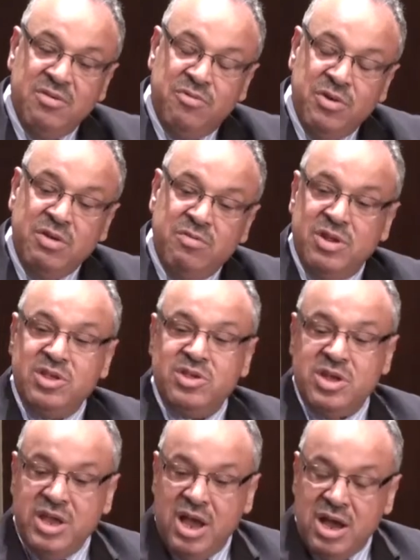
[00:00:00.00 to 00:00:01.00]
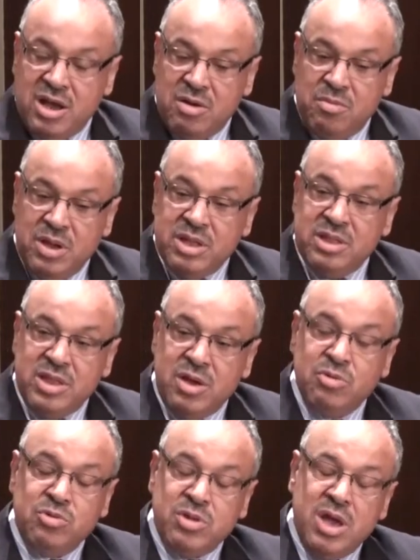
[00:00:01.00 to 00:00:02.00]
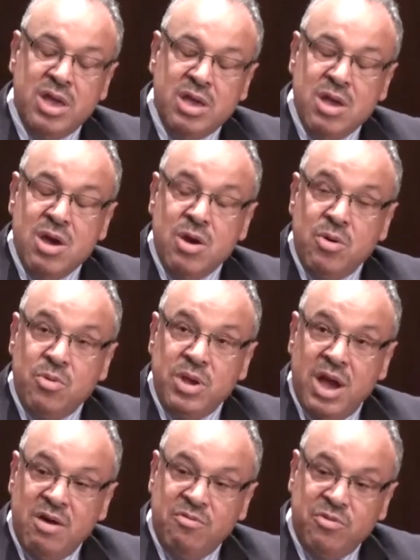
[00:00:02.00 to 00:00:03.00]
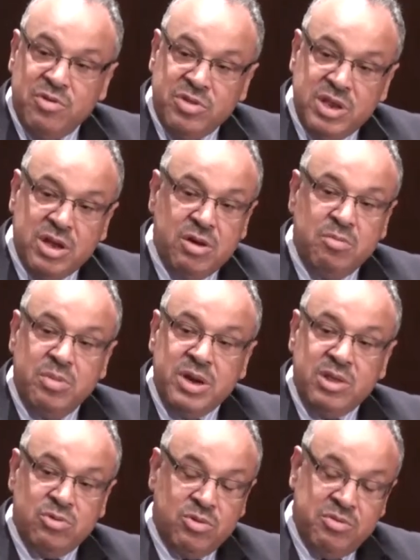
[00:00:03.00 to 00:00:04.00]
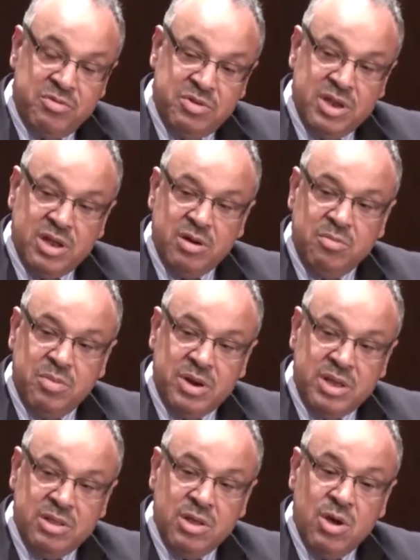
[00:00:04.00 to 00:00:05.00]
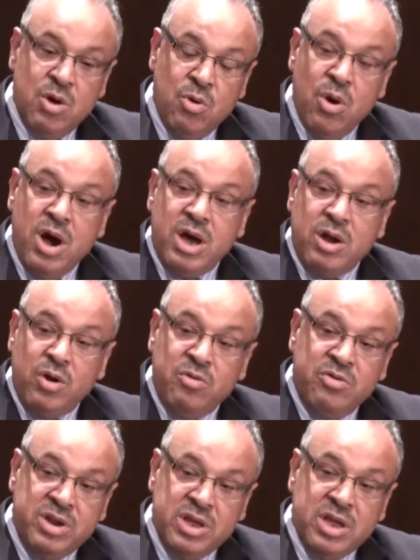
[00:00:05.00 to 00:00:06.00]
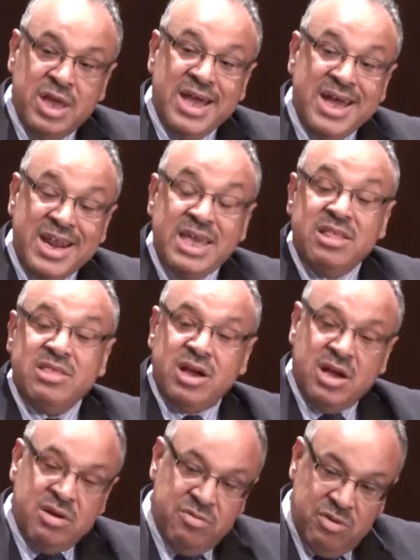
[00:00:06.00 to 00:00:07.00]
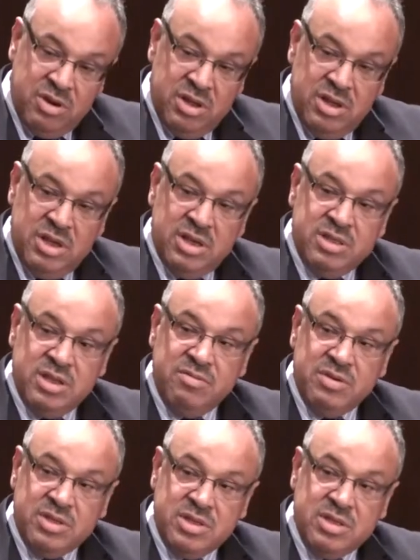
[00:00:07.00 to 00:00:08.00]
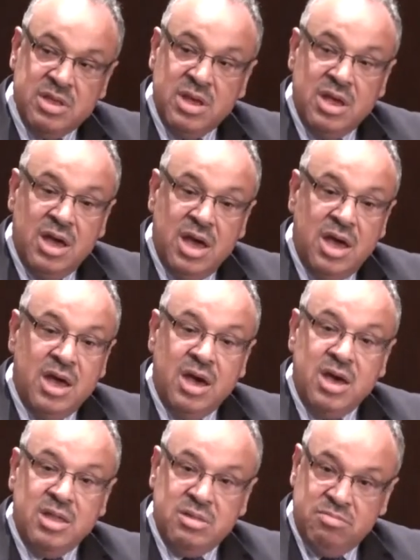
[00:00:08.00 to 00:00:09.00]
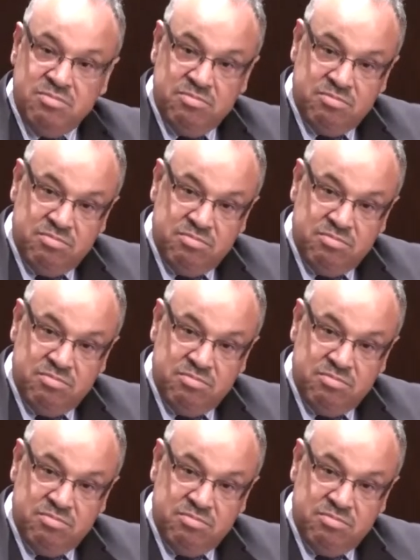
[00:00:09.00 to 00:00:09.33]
fully fledged Sharia compliant. Now today we have 14 companies or 15 companies who are offering Re-Takaful services. And